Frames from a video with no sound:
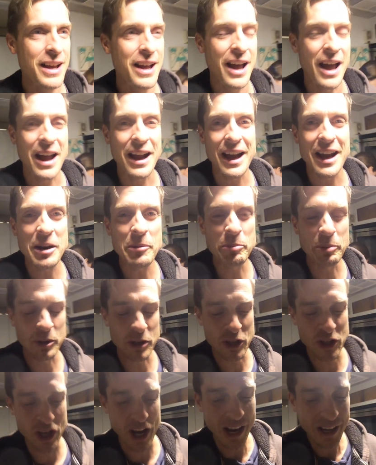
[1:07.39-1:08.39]
I got a
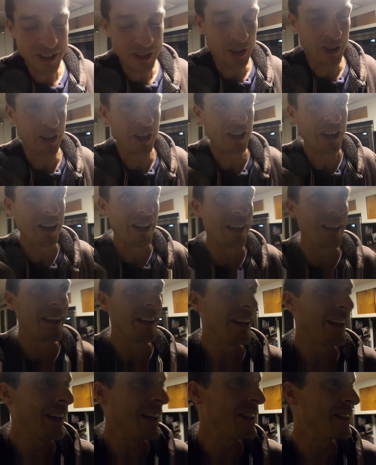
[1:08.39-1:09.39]
projector,
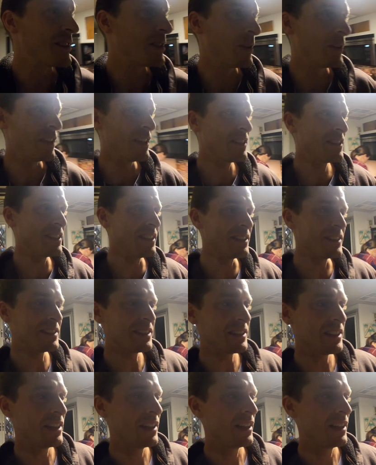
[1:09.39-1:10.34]
and so this is